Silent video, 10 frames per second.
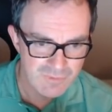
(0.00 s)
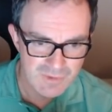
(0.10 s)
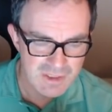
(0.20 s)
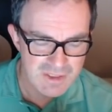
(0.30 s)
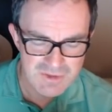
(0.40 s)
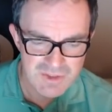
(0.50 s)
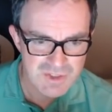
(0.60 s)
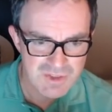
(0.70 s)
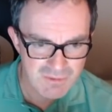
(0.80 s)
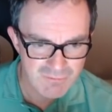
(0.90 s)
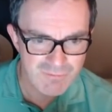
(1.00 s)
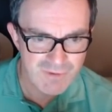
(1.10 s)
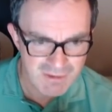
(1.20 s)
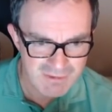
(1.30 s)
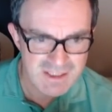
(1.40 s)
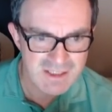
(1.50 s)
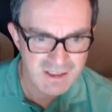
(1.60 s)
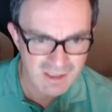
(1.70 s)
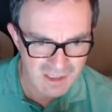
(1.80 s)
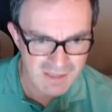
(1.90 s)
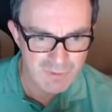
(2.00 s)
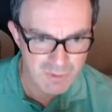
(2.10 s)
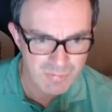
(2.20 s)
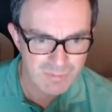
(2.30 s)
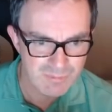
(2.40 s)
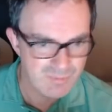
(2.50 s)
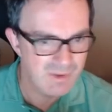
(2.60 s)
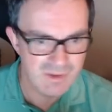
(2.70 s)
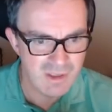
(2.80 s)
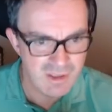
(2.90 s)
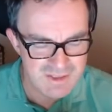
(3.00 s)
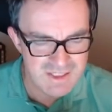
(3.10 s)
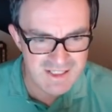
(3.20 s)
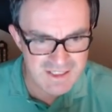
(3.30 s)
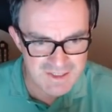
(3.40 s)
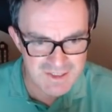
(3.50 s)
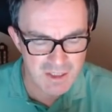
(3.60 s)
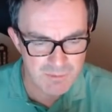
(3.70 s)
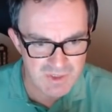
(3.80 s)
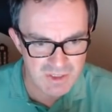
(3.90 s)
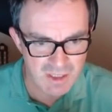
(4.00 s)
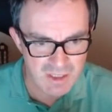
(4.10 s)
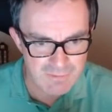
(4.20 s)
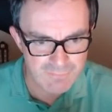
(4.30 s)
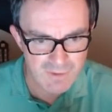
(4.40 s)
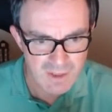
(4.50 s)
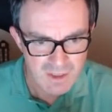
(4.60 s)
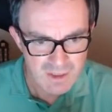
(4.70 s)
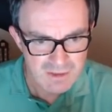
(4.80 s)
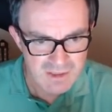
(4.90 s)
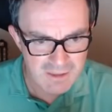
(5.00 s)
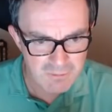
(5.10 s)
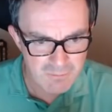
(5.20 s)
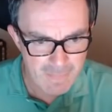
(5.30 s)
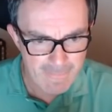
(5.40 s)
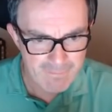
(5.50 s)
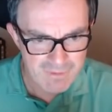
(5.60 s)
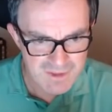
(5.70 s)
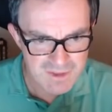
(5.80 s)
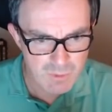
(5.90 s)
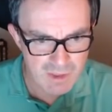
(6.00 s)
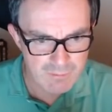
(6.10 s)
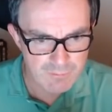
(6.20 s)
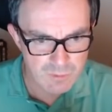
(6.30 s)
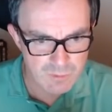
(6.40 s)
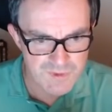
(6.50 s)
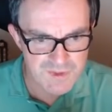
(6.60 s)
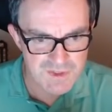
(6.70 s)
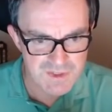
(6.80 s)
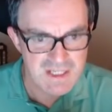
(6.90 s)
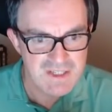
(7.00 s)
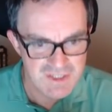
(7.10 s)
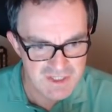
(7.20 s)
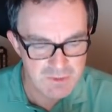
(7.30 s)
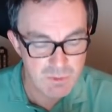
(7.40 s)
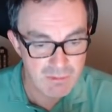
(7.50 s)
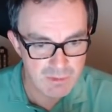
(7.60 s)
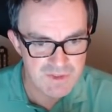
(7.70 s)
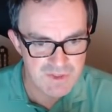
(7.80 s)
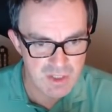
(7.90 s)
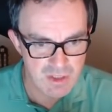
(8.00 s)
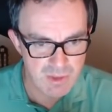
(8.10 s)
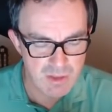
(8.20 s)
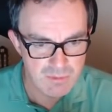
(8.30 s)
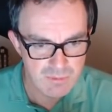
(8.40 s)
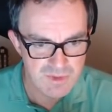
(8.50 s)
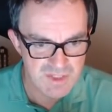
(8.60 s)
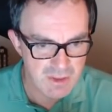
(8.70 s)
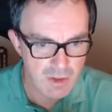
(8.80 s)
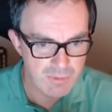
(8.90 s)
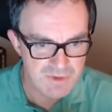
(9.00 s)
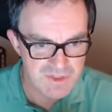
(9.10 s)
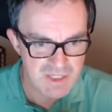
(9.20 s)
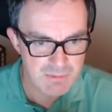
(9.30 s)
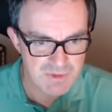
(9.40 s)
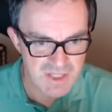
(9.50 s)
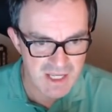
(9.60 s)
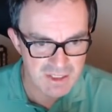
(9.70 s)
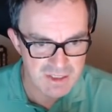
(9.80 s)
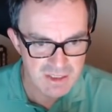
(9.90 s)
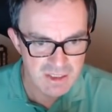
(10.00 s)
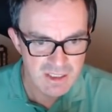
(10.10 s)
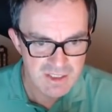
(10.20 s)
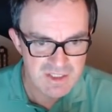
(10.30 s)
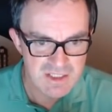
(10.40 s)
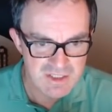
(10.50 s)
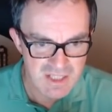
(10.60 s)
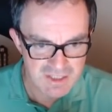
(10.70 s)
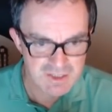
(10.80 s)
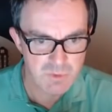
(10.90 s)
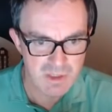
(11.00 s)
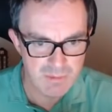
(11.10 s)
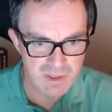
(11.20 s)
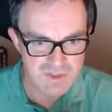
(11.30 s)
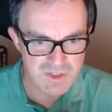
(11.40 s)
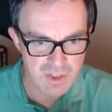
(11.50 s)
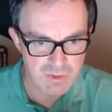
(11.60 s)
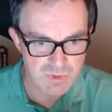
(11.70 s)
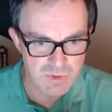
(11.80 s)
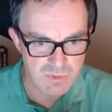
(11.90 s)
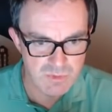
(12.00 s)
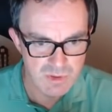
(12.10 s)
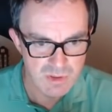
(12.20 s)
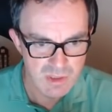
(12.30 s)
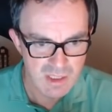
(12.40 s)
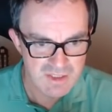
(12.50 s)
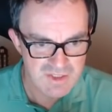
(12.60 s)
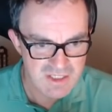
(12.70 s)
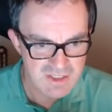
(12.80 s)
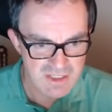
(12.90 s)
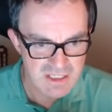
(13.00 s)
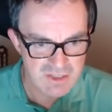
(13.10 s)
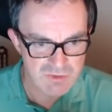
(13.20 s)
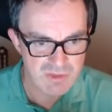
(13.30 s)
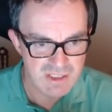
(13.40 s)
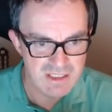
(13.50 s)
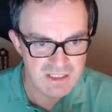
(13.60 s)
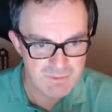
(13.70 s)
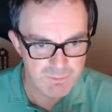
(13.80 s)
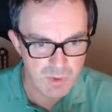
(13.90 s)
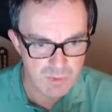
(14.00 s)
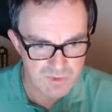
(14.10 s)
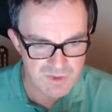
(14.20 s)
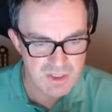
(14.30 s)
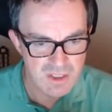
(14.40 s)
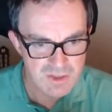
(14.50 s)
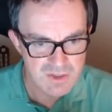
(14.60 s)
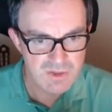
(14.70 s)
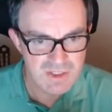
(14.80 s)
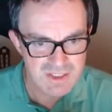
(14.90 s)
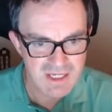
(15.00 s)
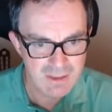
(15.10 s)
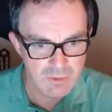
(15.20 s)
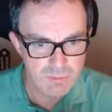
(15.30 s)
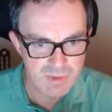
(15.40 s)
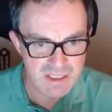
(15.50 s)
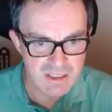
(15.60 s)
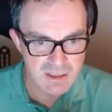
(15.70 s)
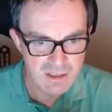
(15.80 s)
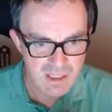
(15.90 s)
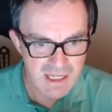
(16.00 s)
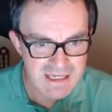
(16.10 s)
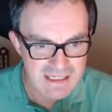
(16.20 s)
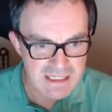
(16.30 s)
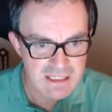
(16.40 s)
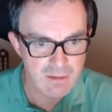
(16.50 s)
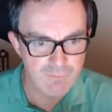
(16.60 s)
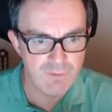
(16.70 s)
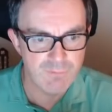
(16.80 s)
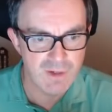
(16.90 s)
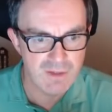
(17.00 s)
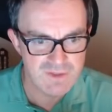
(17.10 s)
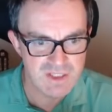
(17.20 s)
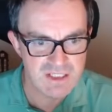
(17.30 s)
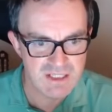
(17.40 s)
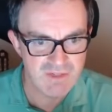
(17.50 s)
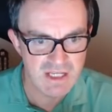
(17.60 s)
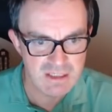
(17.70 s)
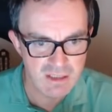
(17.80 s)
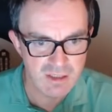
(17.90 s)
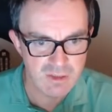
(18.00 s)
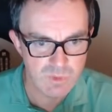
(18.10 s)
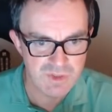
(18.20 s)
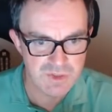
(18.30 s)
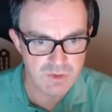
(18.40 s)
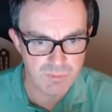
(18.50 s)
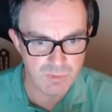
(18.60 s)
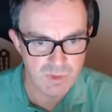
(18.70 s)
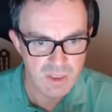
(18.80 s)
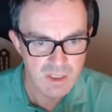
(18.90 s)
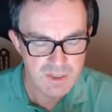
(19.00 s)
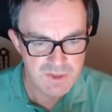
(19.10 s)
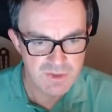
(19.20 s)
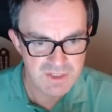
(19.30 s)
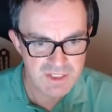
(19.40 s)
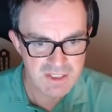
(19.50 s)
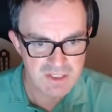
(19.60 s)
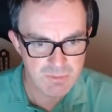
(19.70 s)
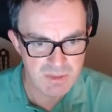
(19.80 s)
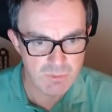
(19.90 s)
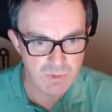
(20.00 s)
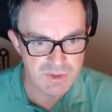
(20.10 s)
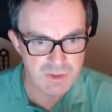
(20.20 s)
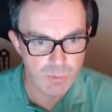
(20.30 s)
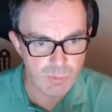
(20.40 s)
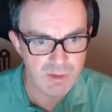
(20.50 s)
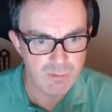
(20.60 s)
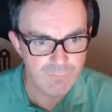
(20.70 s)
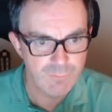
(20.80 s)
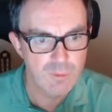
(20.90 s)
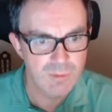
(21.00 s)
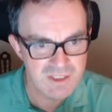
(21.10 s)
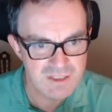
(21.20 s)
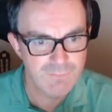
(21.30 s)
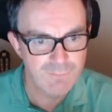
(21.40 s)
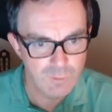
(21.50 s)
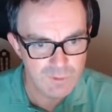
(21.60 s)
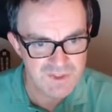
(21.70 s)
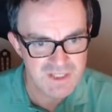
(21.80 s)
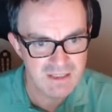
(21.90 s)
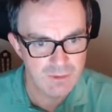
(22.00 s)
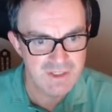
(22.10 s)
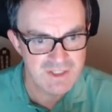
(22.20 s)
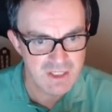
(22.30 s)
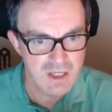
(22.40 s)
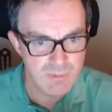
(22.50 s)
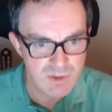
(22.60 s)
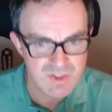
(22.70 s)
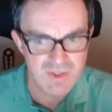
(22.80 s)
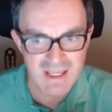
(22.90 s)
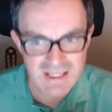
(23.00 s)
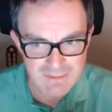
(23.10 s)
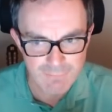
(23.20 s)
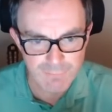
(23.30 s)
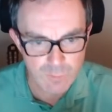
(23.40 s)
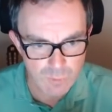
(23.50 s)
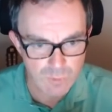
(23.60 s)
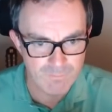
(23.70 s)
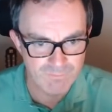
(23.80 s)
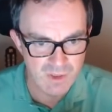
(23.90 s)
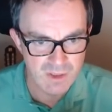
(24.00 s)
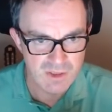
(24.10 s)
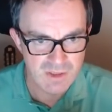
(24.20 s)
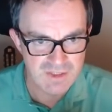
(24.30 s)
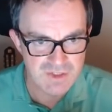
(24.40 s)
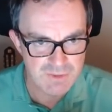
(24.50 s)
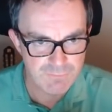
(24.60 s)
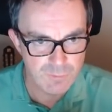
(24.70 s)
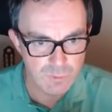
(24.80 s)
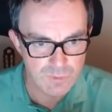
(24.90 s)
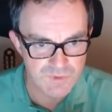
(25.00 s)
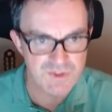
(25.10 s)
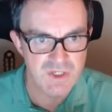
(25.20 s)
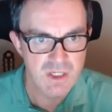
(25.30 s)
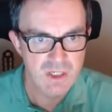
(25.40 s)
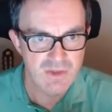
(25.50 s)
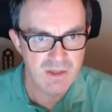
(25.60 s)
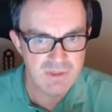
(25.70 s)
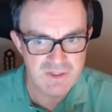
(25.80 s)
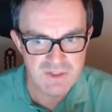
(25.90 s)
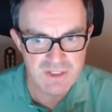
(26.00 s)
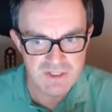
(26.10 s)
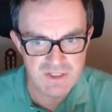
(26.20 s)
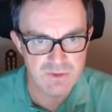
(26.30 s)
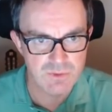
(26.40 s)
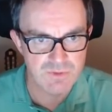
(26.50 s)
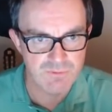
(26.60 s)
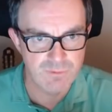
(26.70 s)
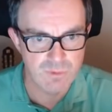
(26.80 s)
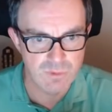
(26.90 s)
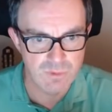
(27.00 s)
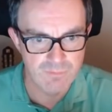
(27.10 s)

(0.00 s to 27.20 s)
these just very clever ideas come to life. Now, this square, of course, sees this square on its thermo, because it can't be the same as that. It sees that square by Sudoku, and it sees these three in its box. So this cannot be any of the 5, 6, 7, 8, 9 quintuple. So this has to be a 1, 2, 3 or a 4, but it's the fourth cell on its thermo, so that is a 4. That's just forced. That means this is not a 4.